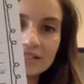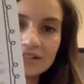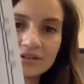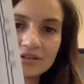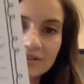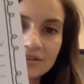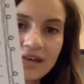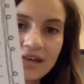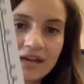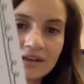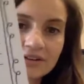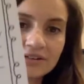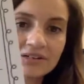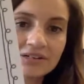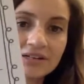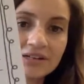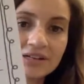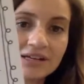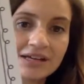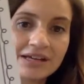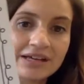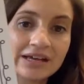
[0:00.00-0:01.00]
in your letter
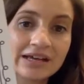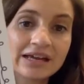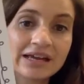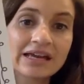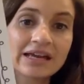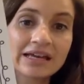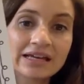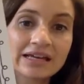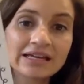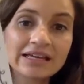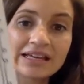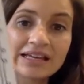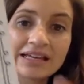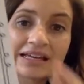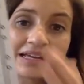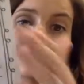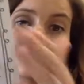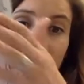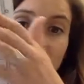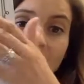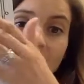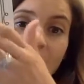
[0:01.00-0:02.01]

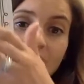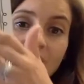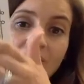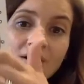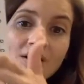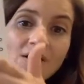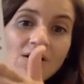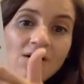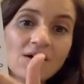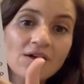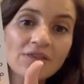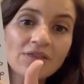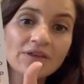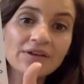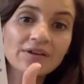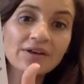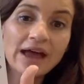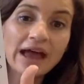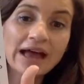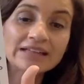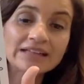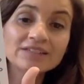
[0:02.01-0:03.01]
has all
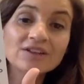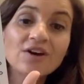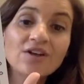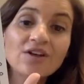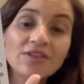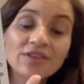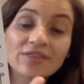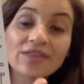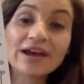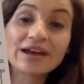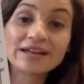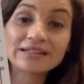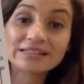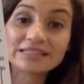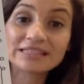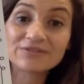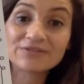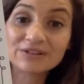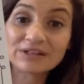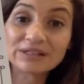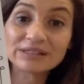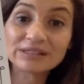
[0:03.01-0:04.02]
the
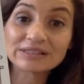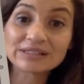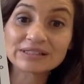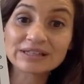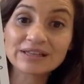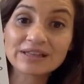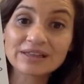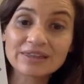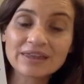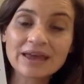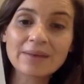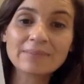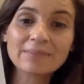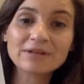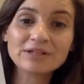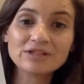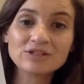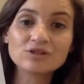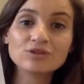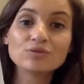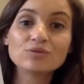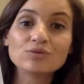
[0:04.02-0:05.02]
lines filled. That
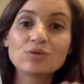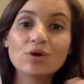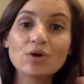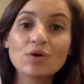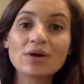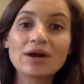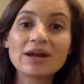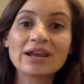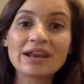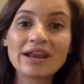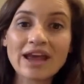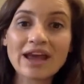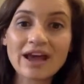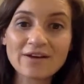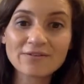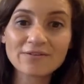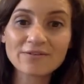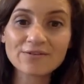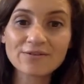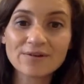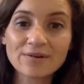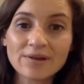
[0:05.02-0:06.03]
means you wrote
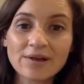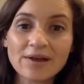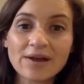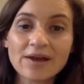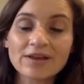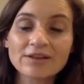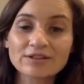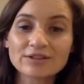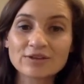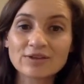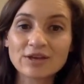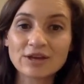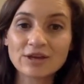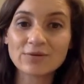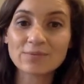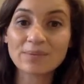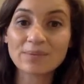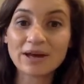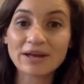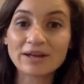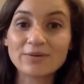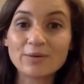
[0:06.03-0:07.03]
enough so that your
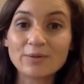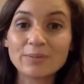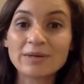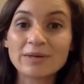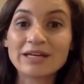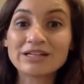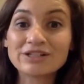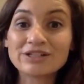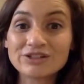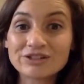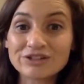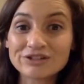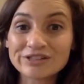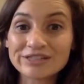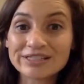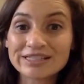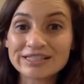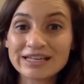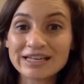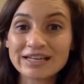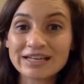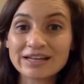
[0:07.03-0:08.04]
buddy will be
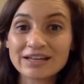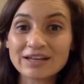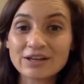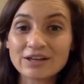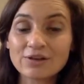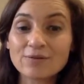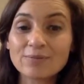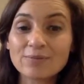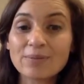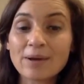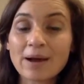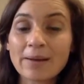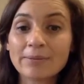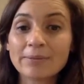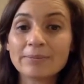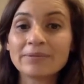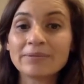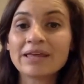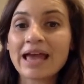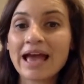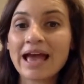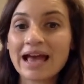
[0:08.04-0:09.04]
interested. You
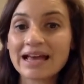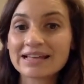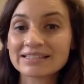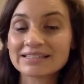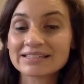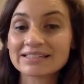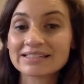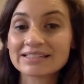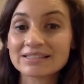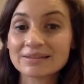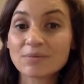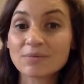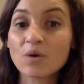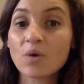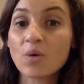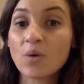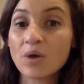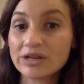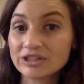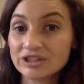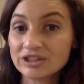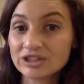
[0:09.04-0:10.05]
probably asked some
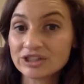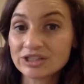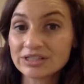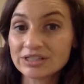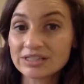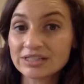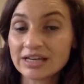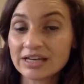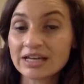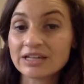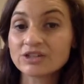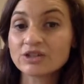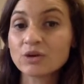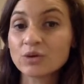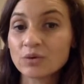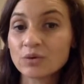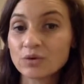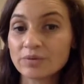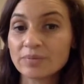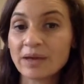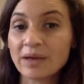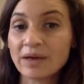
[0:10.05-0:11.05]
questions and
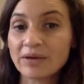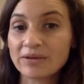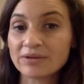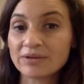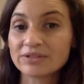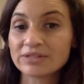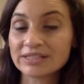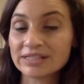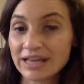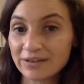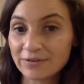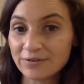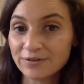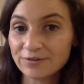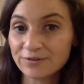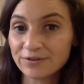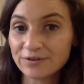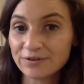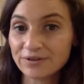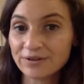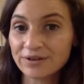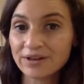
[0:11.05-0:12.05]
told about yourself.
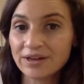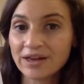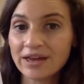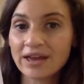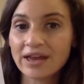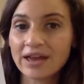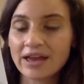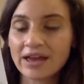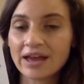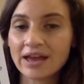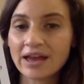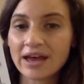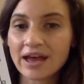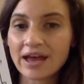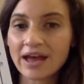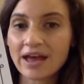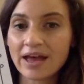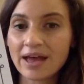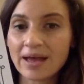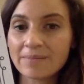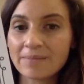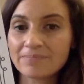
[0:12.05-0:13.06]

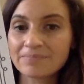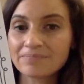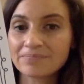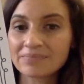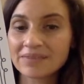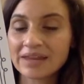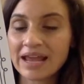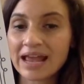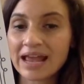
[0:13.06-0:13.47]
And